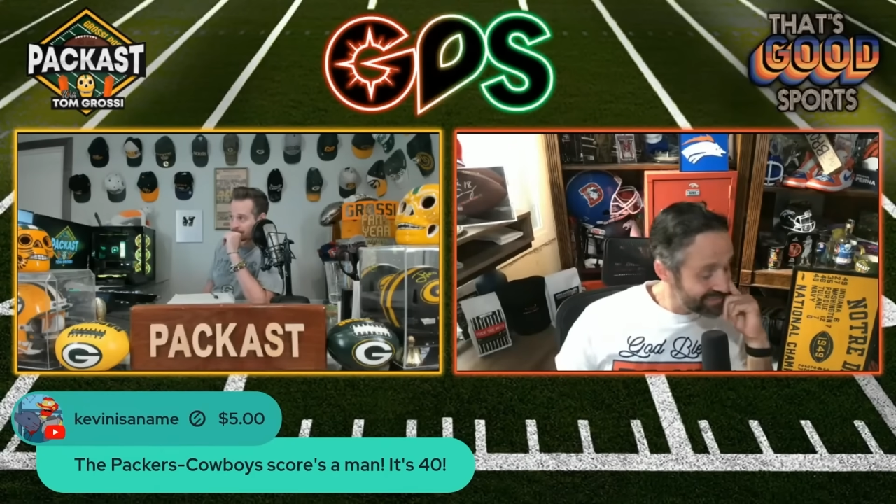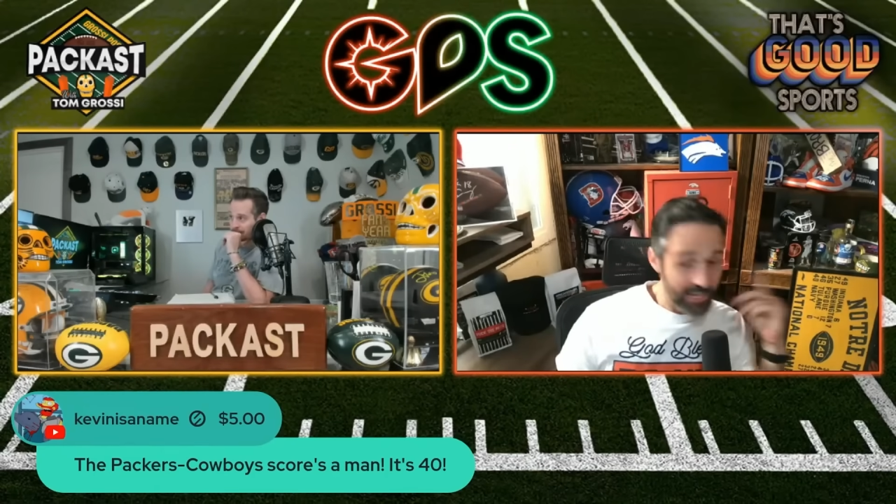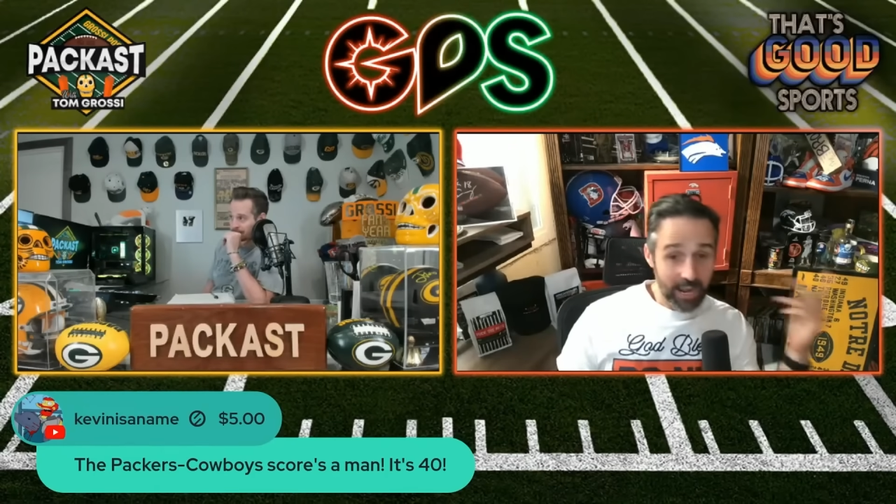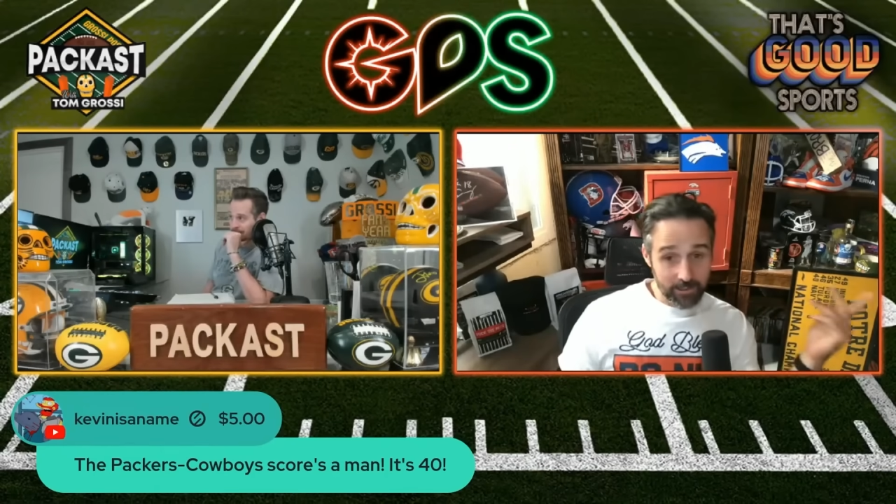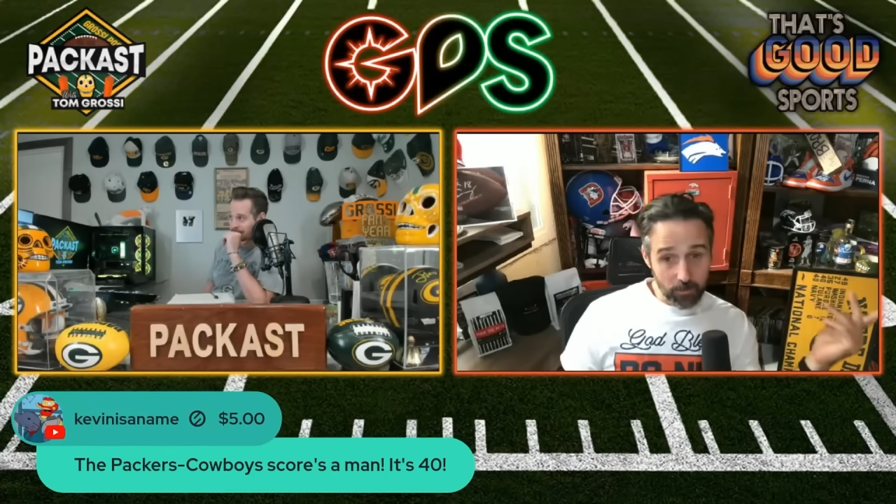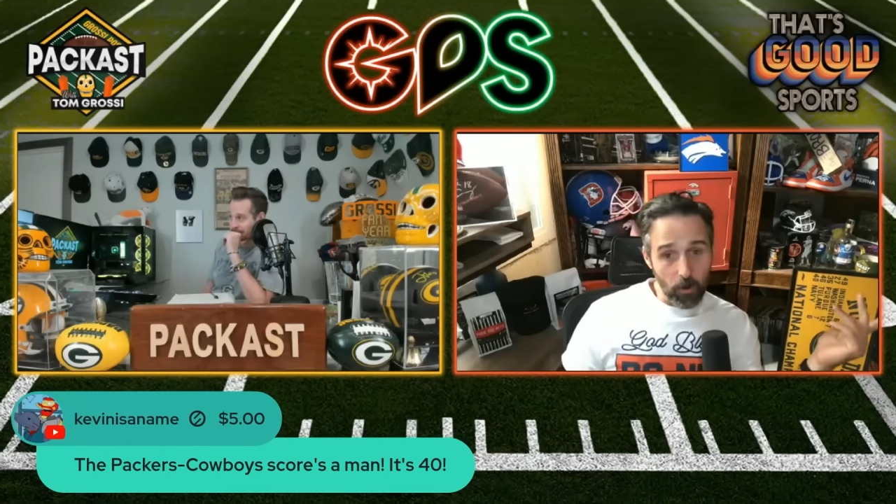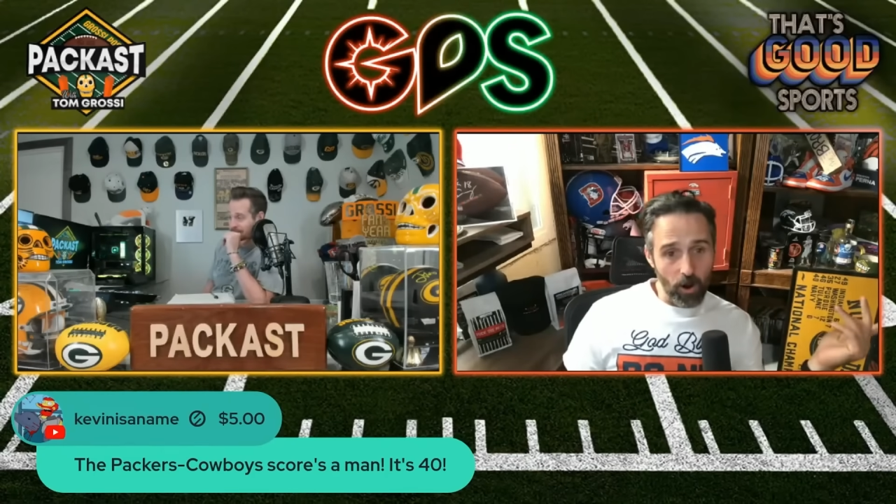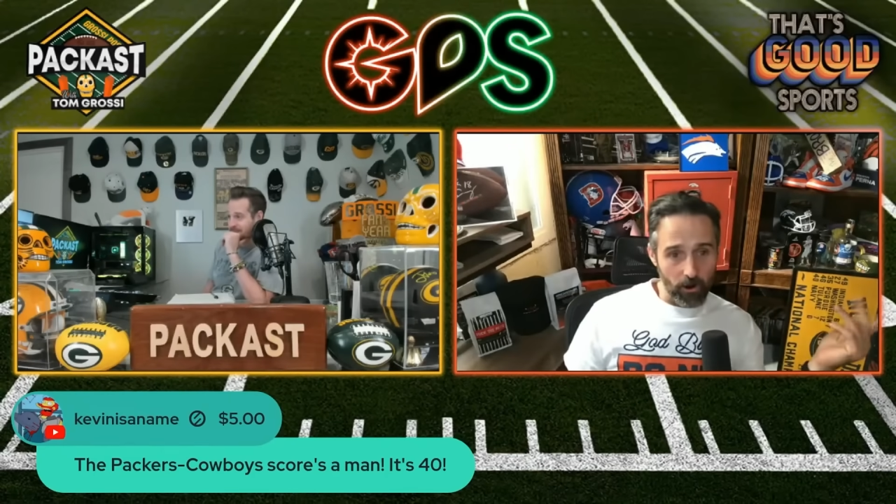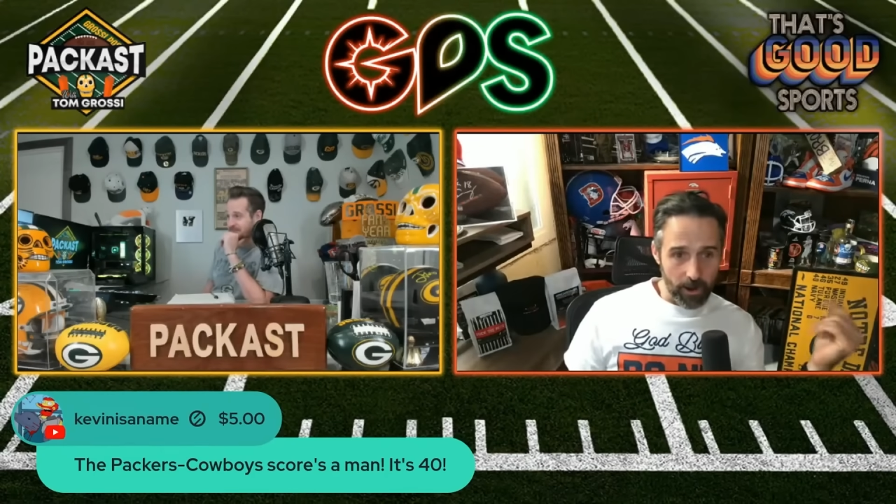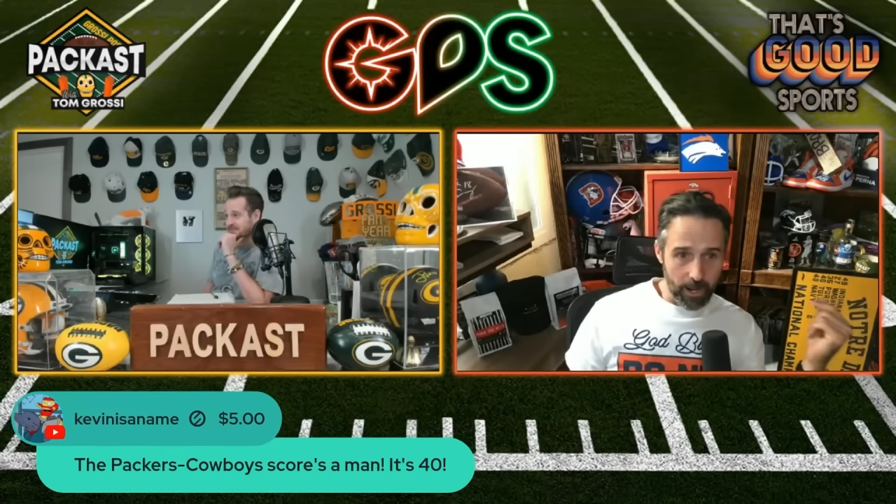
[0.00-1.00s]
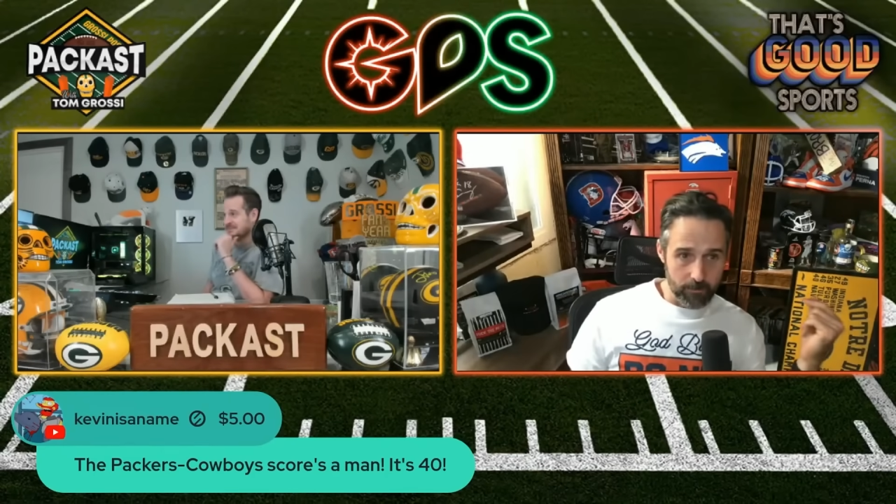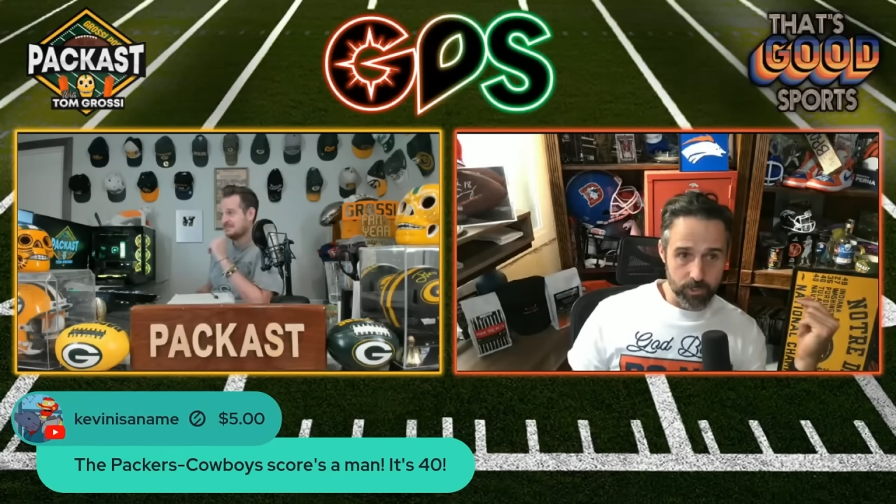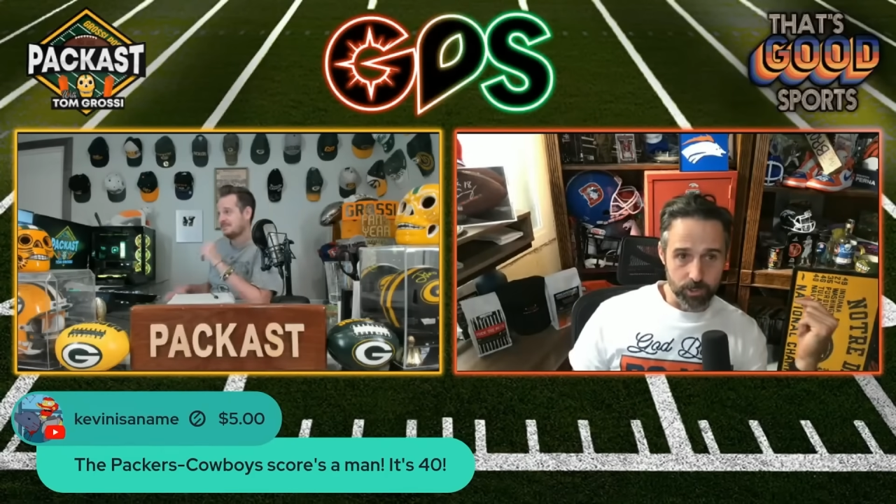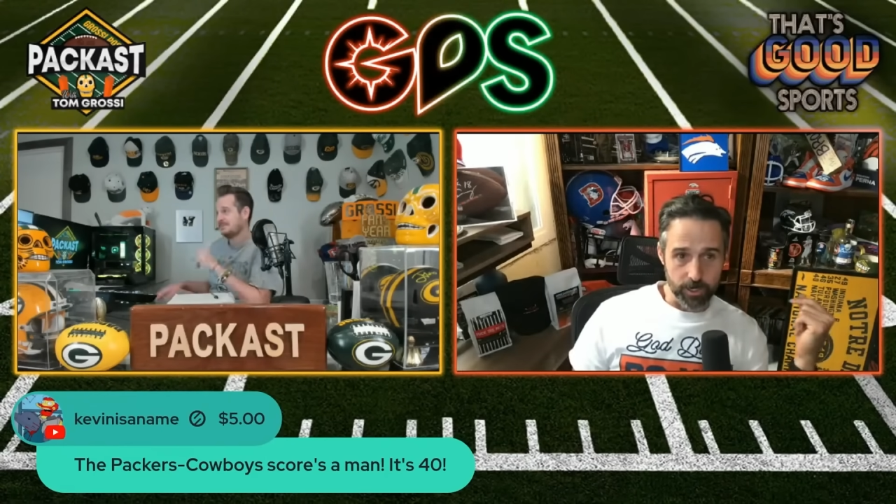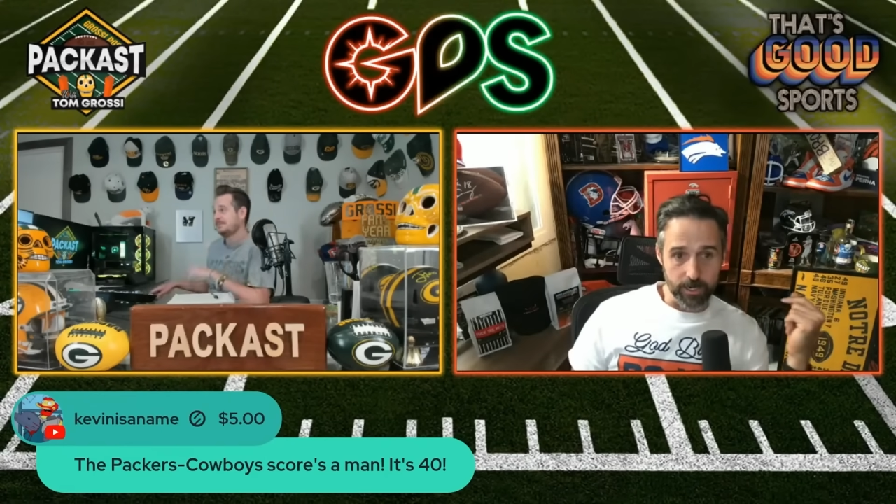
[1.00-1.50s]
And Lamar,
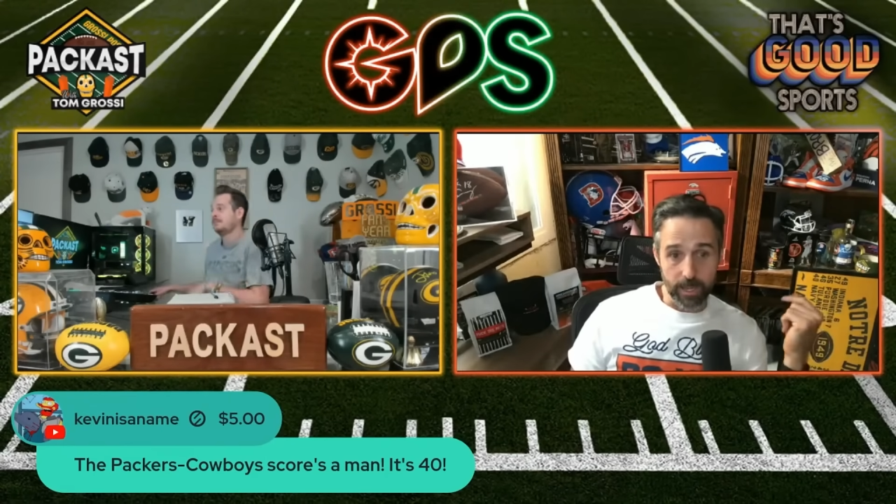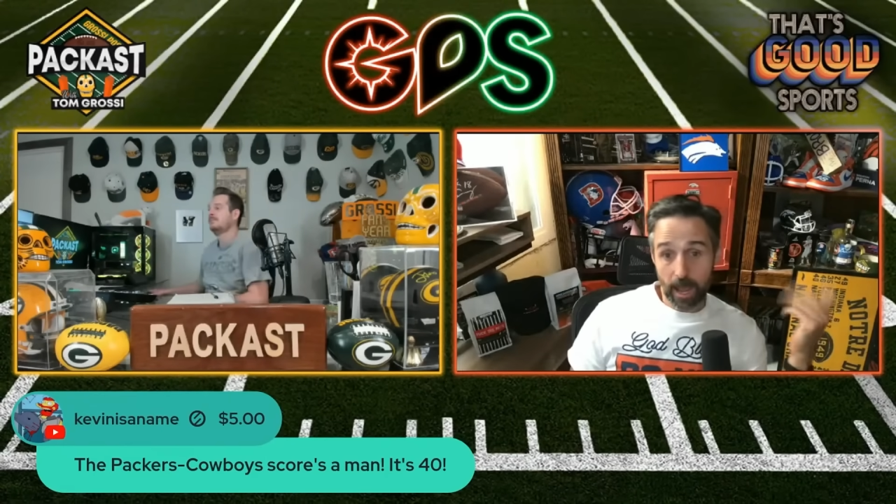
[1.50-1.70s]
hamstring.